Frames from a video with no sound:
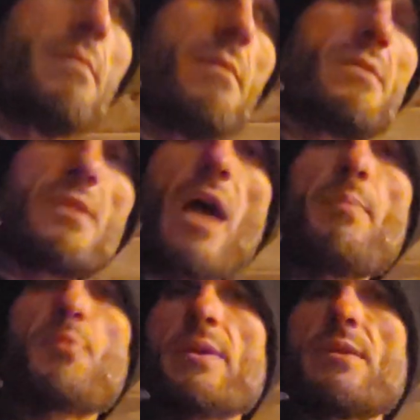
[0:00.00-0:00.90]
it's an
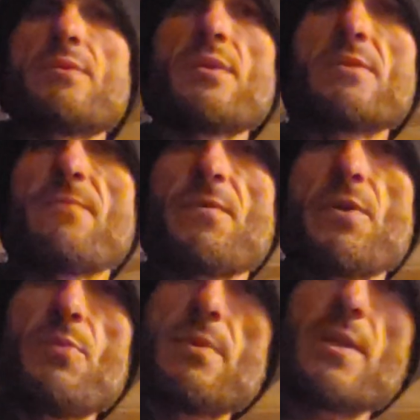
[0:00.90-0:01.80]
operating system for
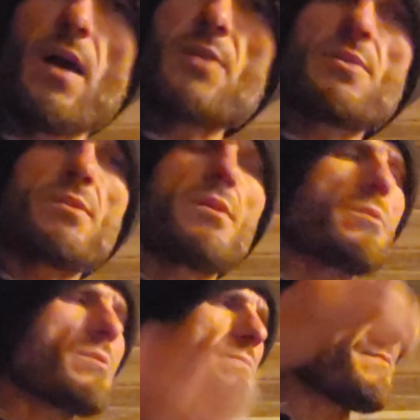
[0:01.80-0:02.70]
human consciousness.